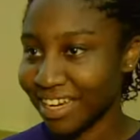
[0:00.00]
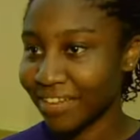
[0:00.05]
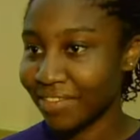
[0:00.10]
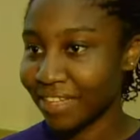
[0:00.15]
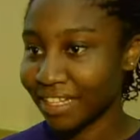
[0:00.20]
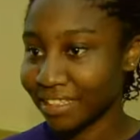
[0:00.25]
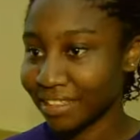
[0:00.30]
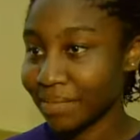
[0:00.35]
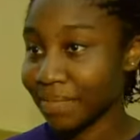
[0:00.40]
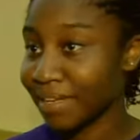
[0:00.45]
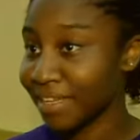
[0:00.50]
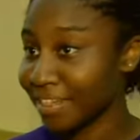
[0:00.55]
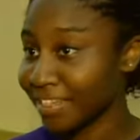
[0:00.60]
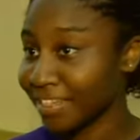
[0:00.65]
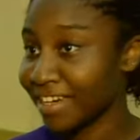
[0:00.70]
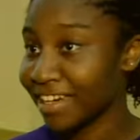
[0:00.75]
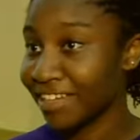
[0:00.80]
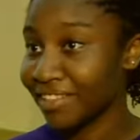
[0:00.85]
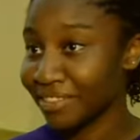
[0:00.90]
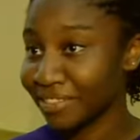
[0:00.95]
I like to
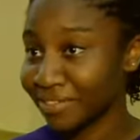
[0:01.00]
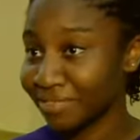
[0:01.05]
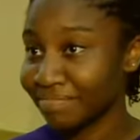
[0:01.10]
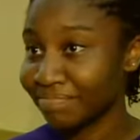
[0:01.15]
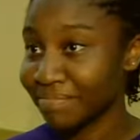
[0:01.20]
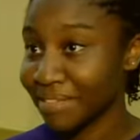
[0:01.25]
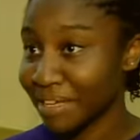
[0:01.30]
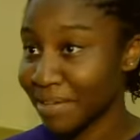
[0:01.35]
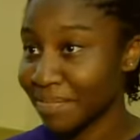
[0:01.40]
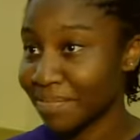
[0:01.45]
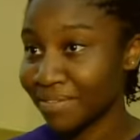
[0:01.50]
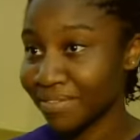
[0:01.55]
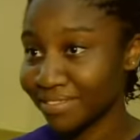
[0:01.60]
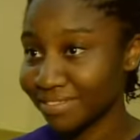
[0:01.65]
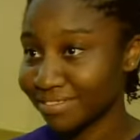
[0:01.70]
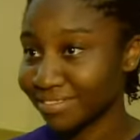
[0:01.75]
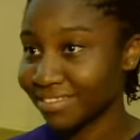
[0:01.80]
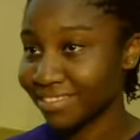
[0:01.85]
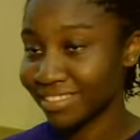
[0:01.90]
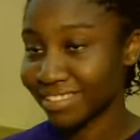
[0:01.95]
meet other people.
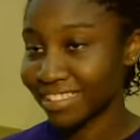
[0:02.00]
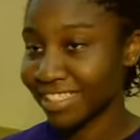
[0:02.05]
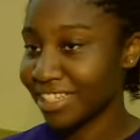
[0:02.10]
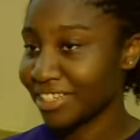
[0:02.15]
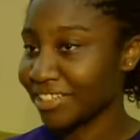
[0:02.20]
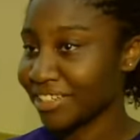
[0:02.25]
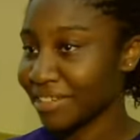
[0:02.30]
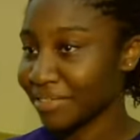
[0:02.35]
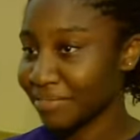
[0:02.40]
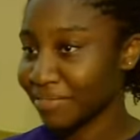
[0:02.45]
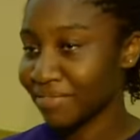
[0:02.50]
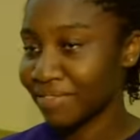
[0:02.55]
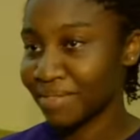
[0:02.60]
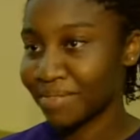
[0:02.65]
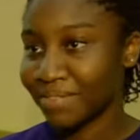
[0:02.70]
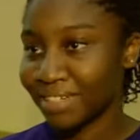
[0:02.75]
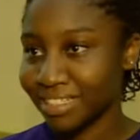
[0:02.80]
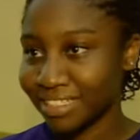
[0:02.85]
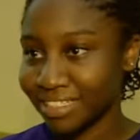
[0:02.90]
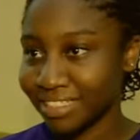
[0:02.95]
They're different
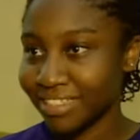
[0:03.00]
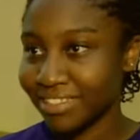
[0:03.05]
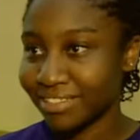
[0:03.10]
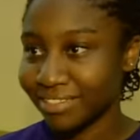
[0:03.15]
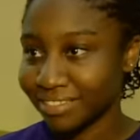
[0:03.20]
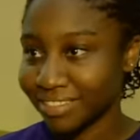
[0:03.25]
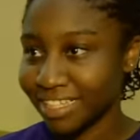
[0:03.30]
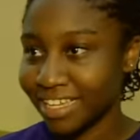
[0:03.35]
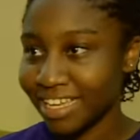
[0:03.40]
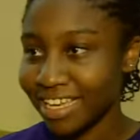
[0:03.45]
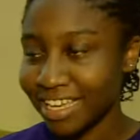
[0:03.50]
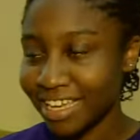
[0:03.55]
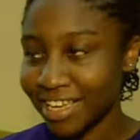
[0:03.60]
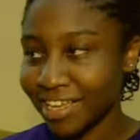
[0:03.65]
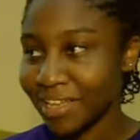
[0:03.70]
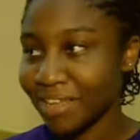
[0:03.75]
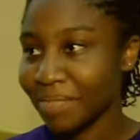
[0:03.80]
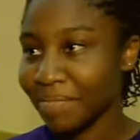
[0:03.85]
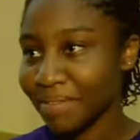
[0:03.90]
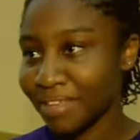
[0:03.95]
from us, so
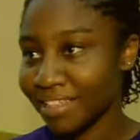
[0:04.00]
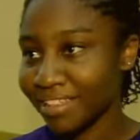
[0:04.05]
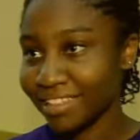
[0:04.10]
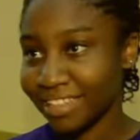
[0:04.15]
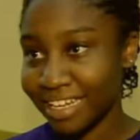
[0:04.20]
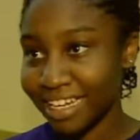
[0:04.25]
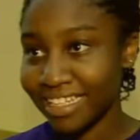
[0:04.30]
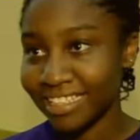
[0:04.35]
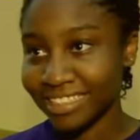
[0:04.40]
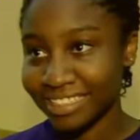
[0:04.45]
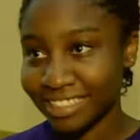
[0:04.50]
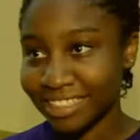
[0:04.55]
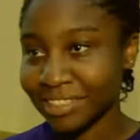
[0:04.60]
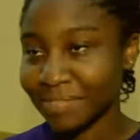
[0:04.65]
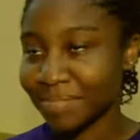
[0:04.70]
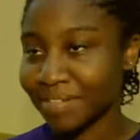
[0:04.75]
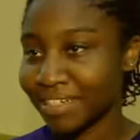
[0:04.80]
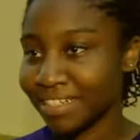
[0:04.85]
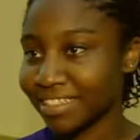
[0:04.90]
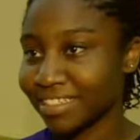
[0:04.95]
it'd be a nice
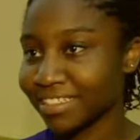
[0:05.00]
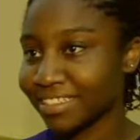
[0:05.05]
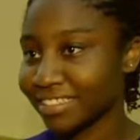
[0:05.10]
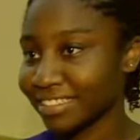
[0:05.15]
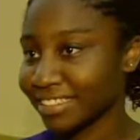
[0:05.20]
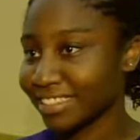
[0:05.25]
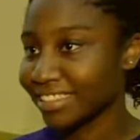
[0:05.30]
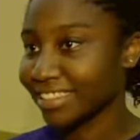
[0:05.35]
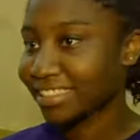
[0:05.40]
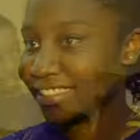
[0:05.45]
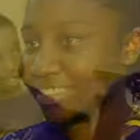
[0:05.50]
experience.